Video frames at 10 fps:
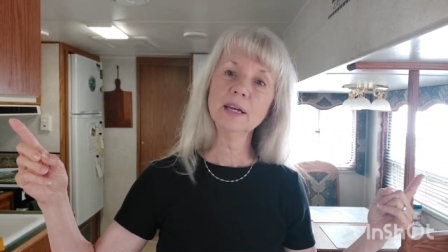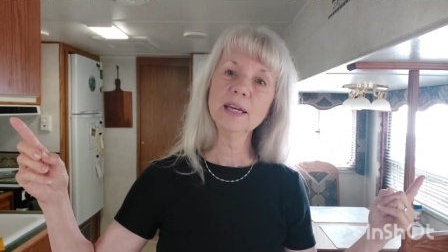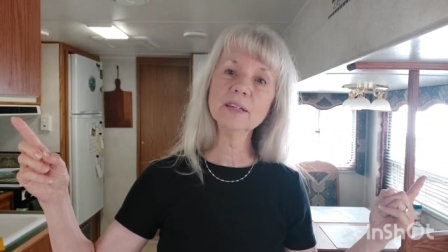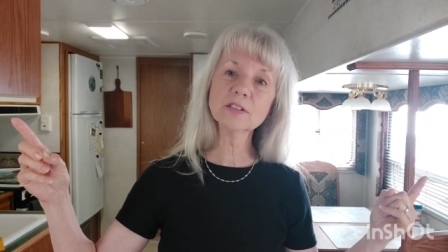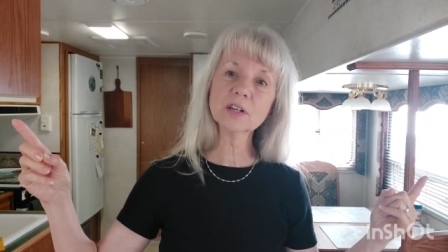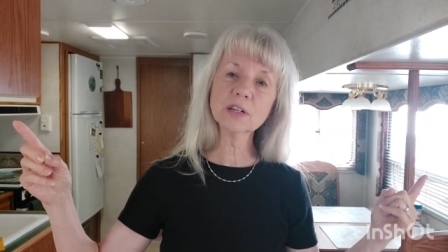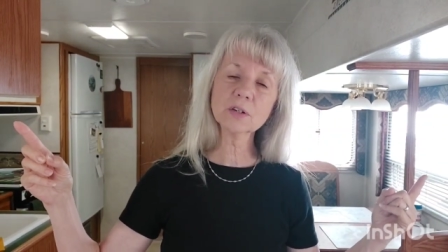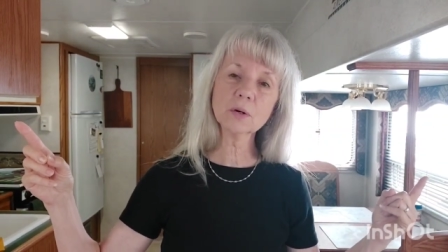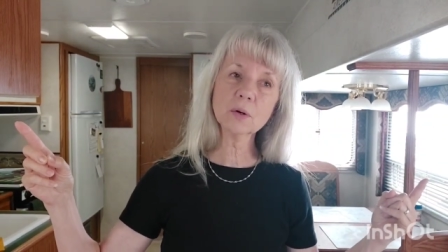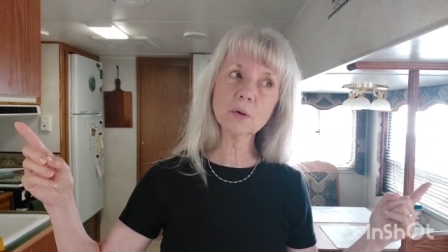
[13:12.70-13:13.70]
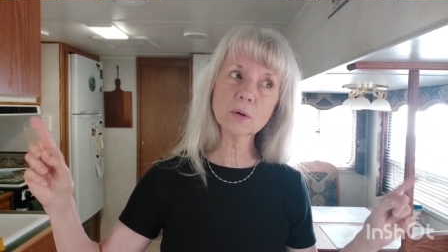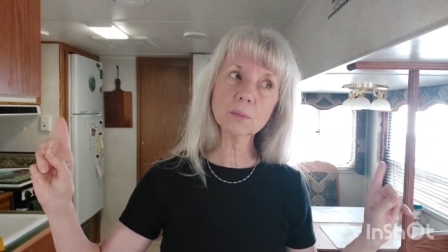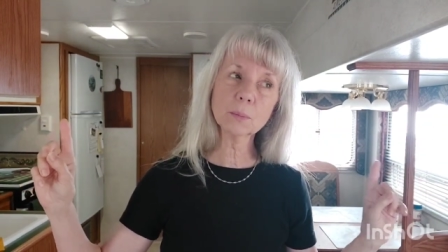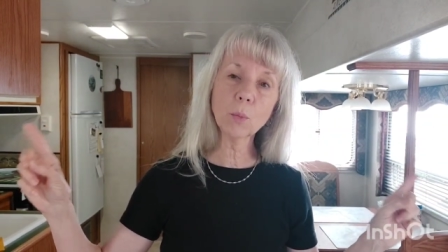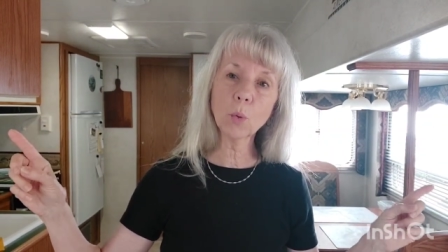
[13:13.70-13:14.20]
is a
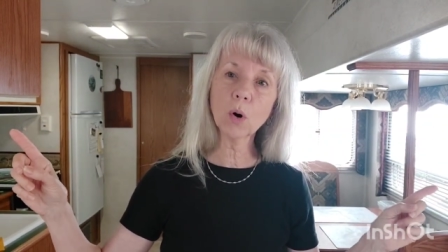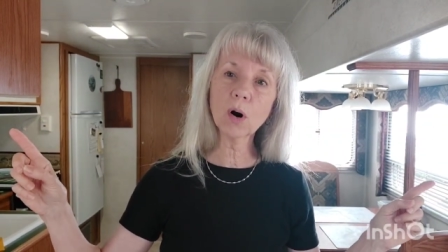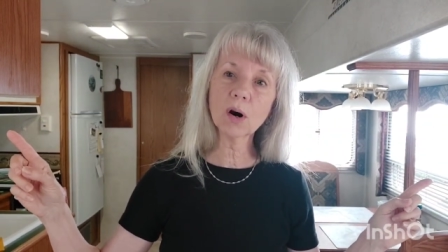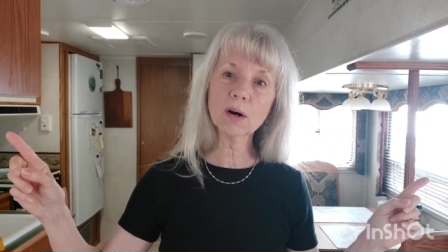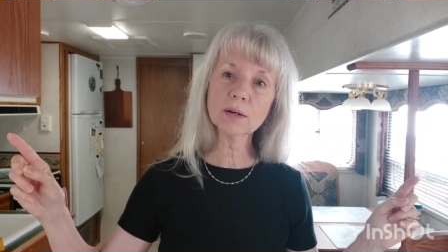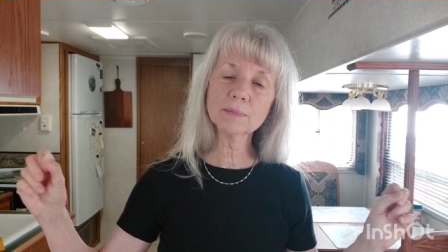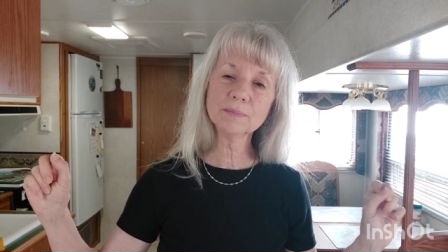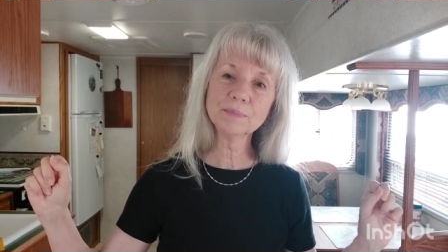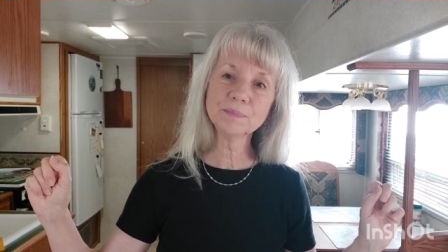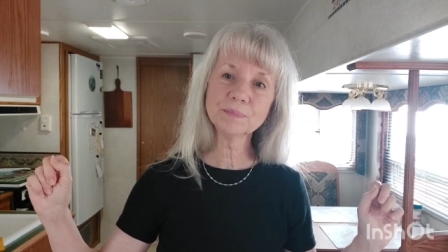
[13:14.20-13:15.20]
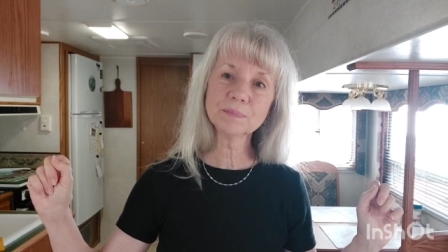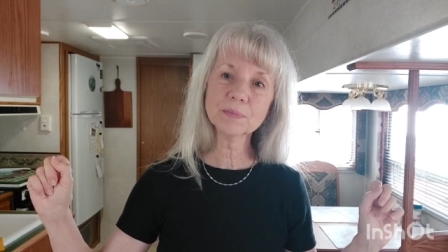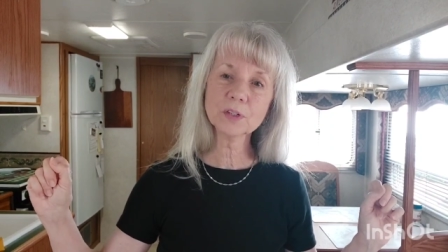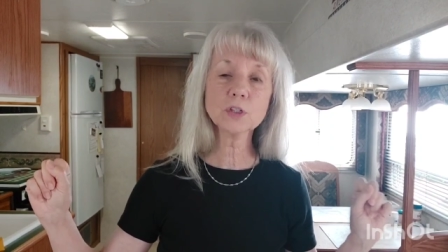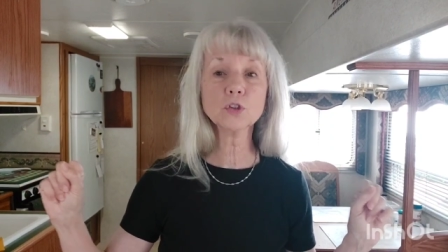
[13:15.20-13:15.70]
little more
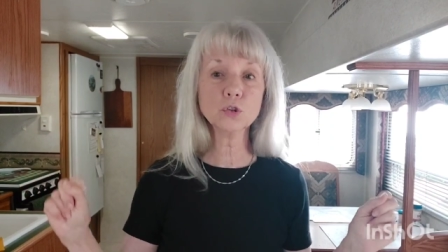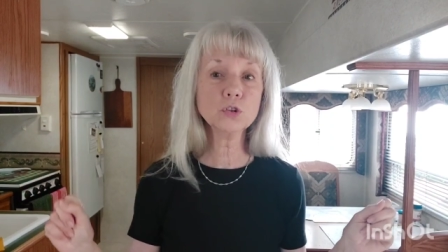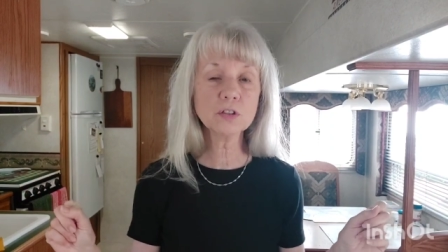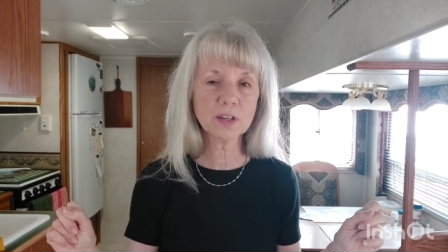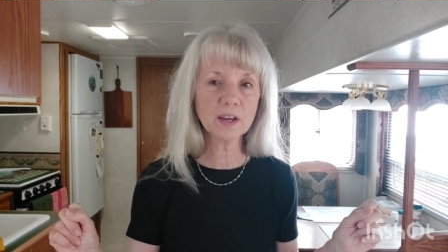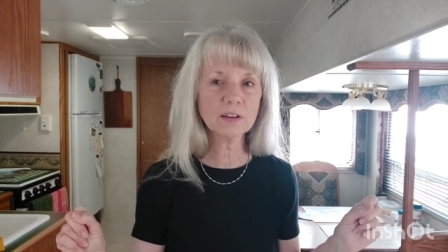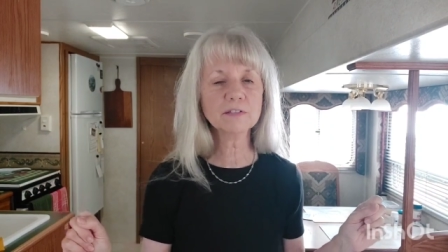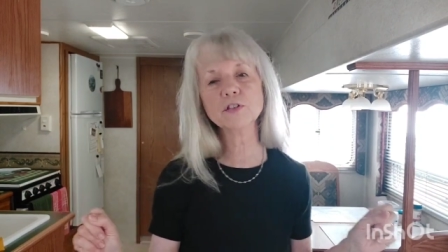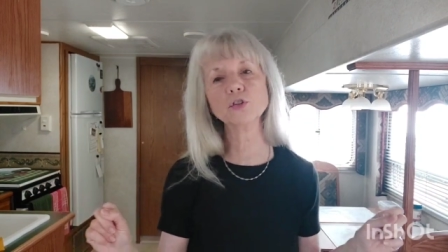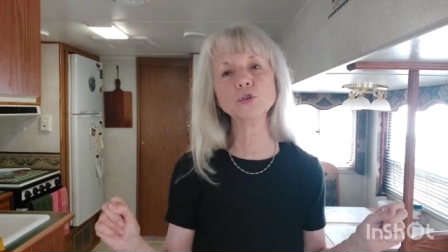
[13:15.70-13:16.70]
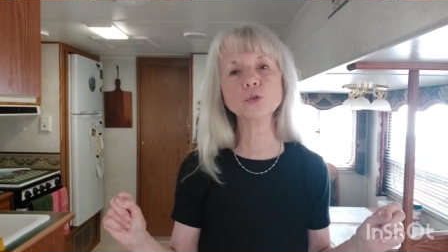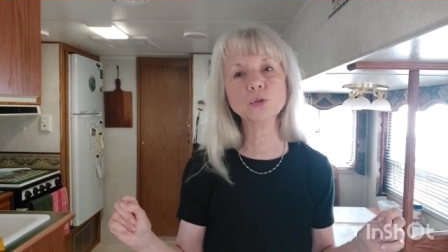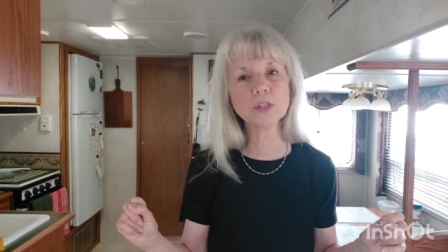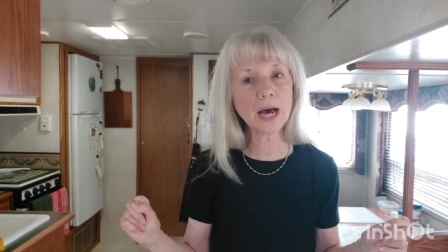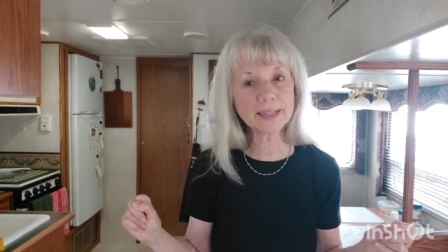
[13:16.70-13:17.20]
conducive to
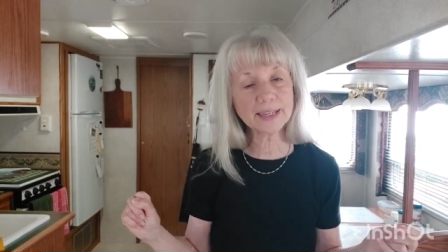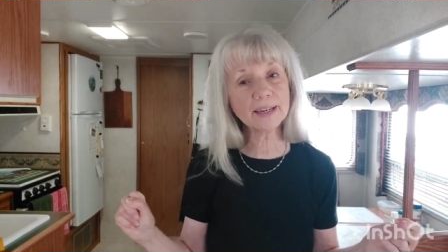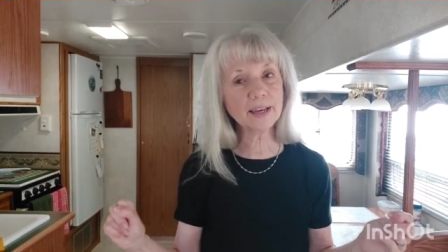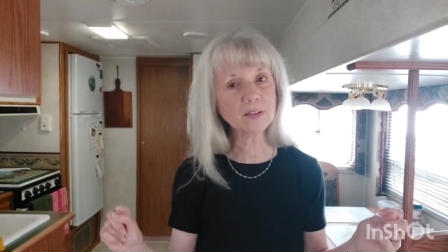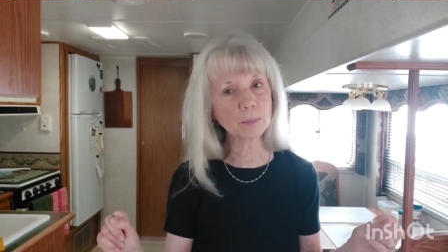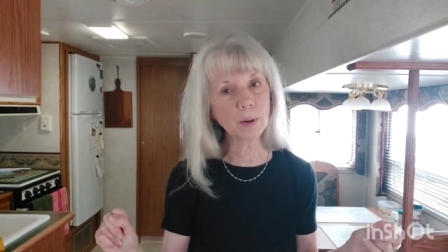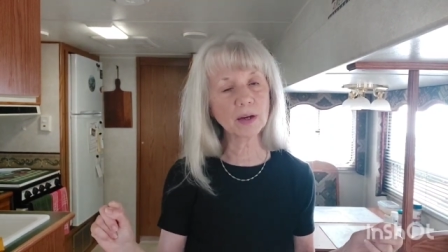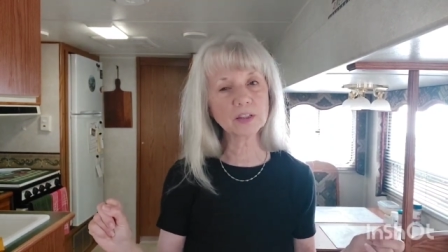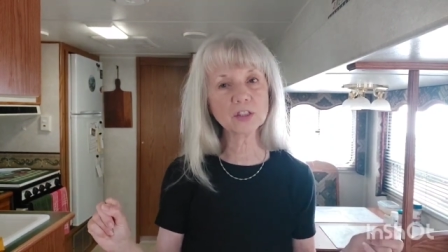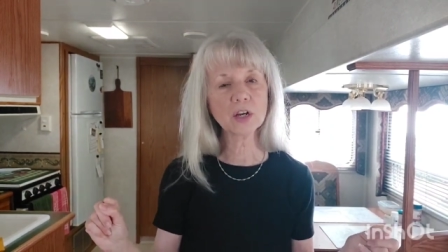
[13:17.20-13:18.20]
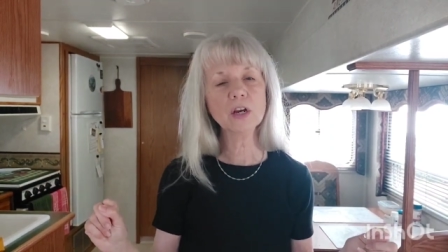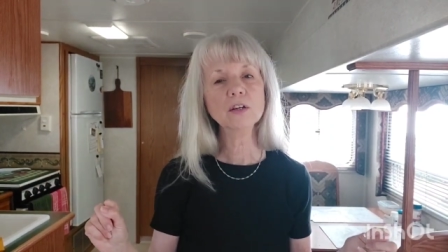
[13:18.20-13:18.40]
not eating as much.